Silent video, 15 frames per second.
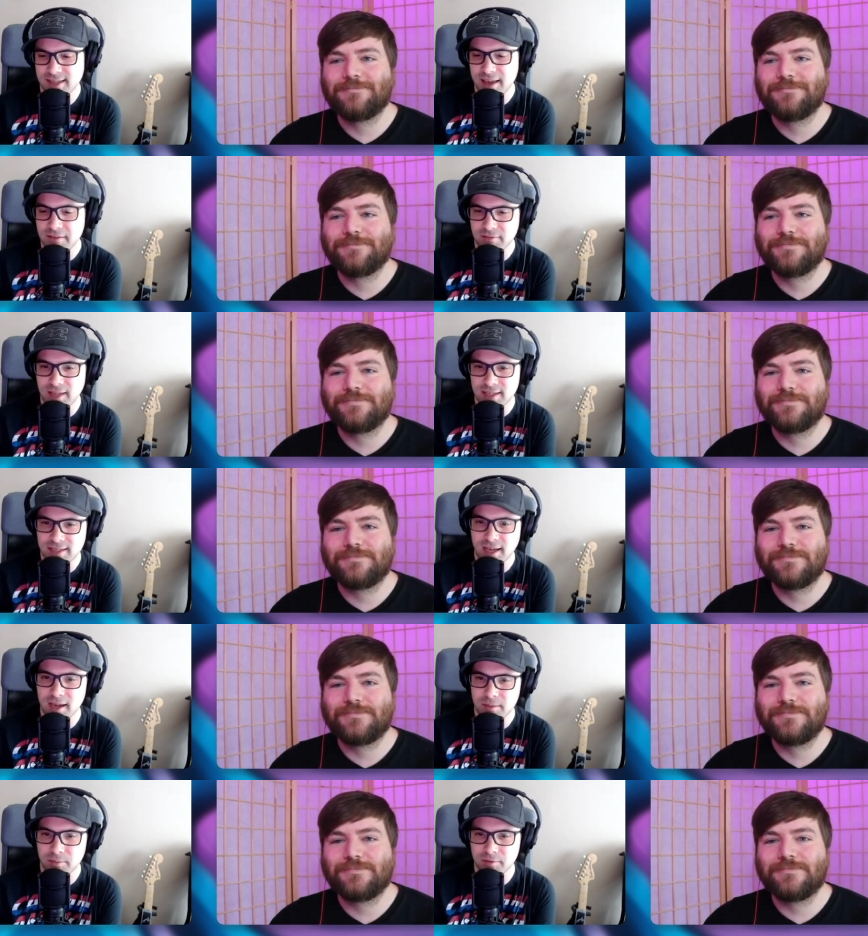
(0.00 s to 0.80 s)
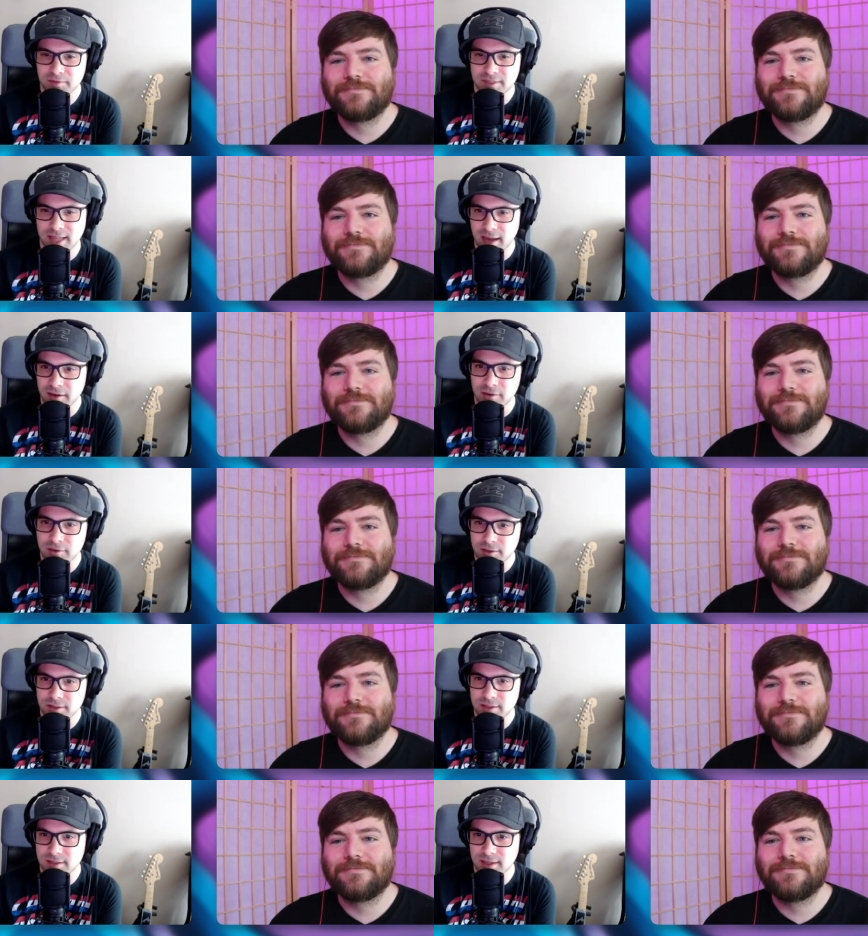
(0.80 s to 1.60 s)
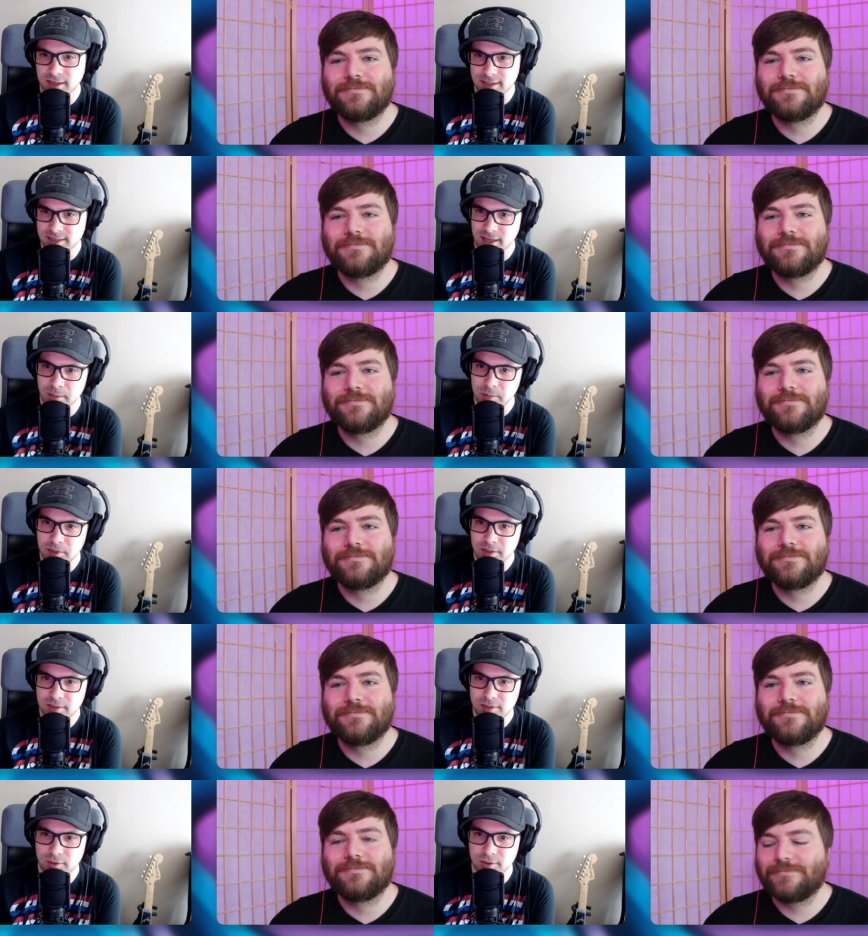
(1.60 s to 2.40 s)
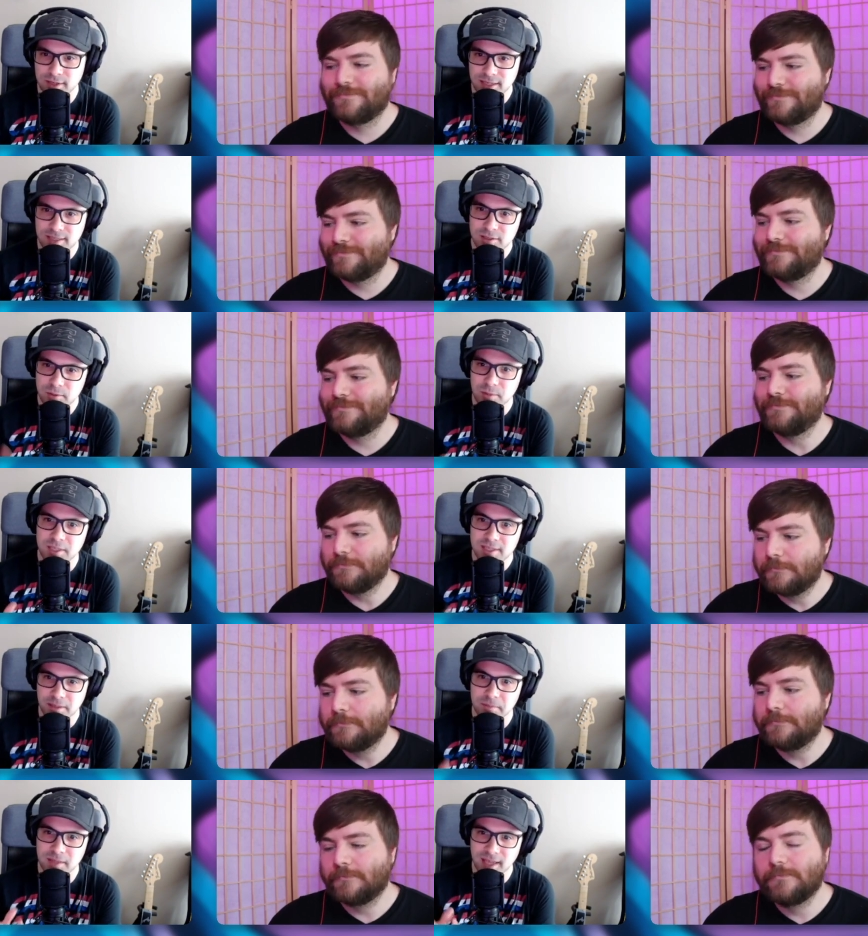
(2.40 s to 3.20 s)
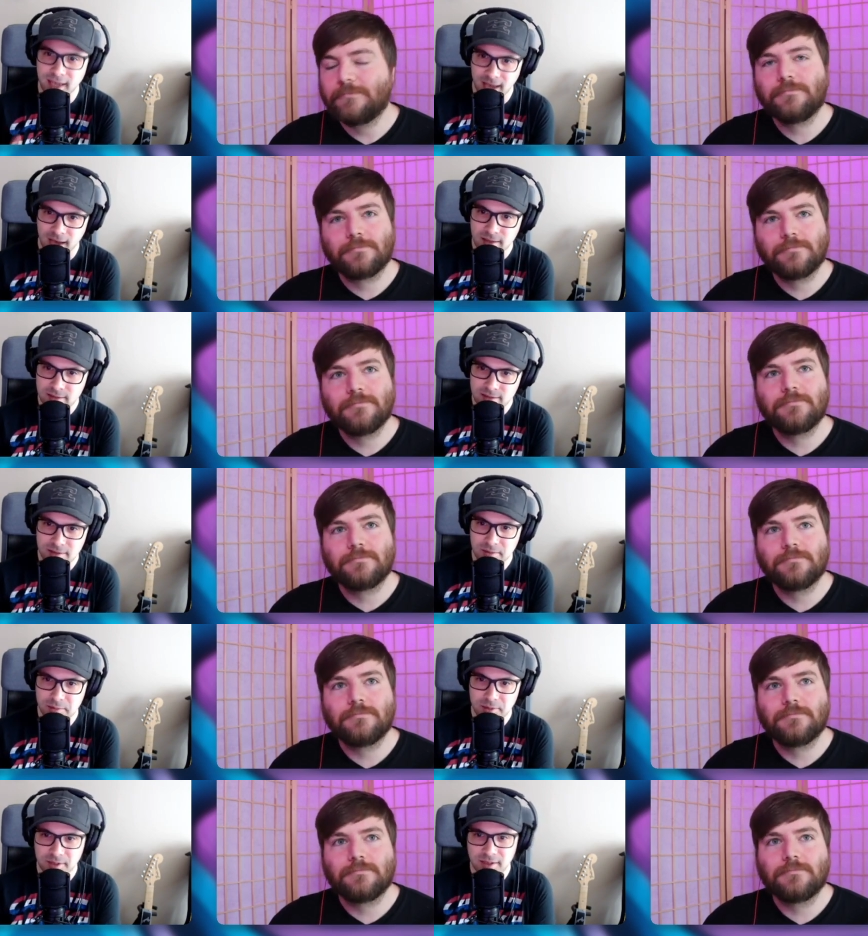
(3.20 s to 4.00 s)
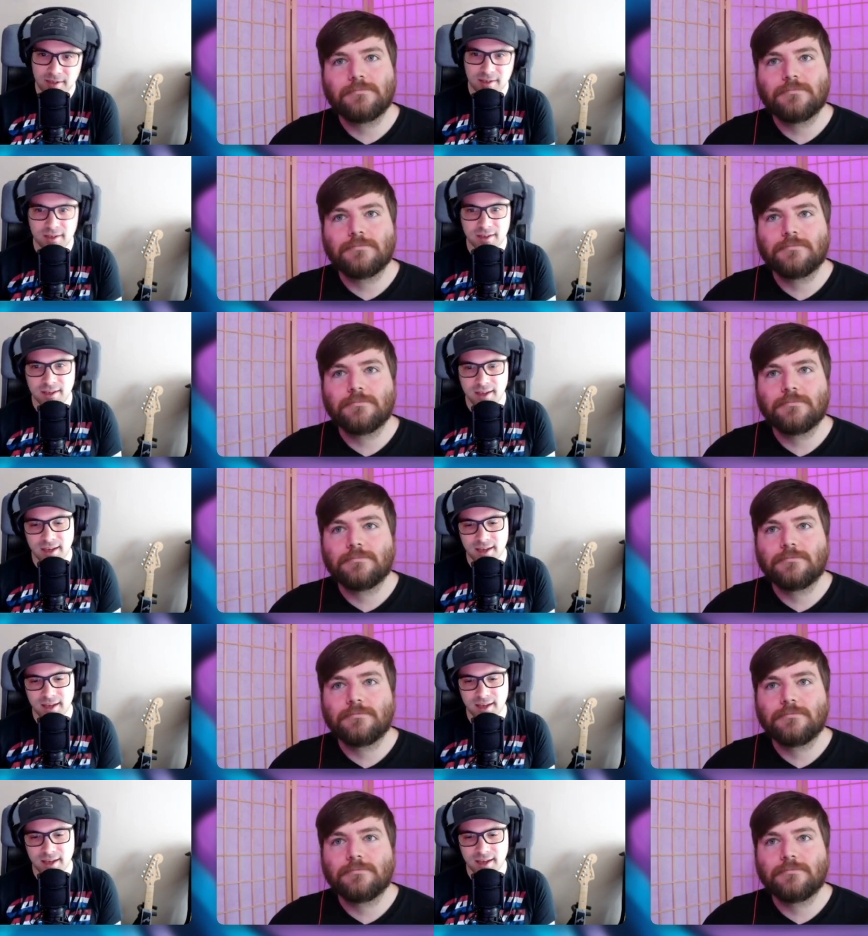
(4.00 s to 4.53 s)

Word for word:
Speaker 1: doesn't have that type of standards accepted. So it needs to be something custom.